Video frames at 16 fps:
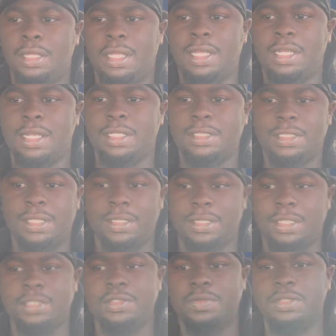Like I said,
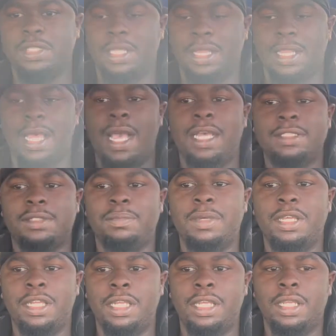this was a last
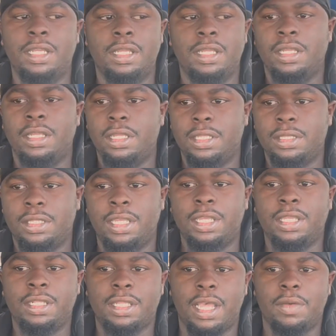minute
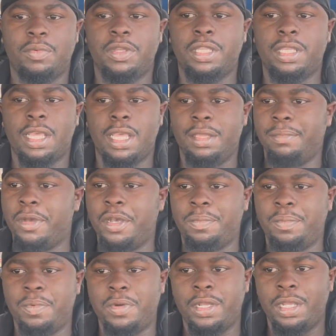thing that we came
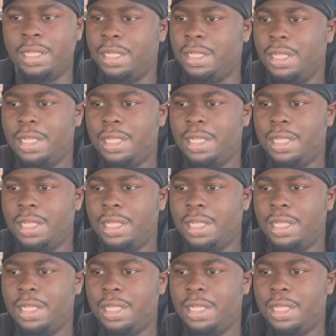up with.